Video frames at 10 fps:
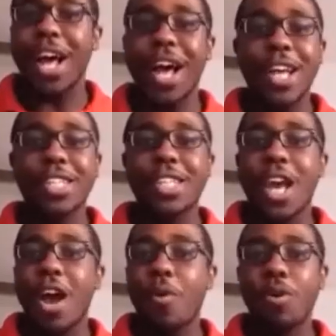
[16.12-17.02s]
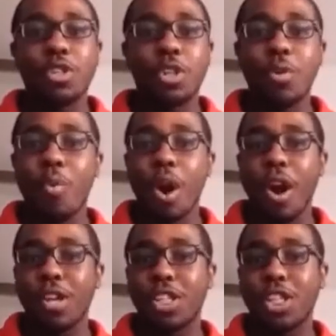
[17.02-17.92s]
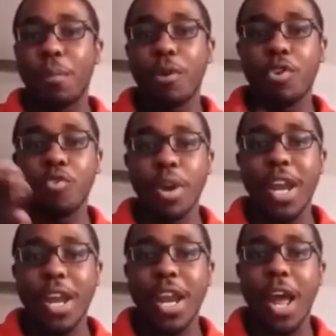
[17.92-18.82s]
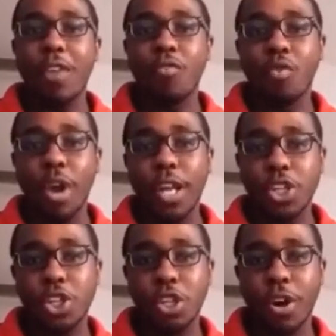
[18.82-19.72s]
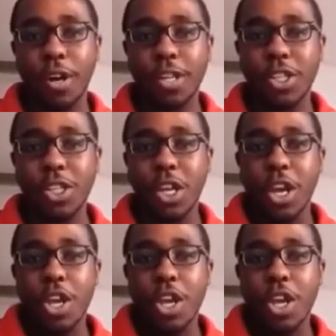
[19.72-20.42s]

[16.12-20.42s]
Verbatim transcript: Guys, I want you to wear some green and red shirts.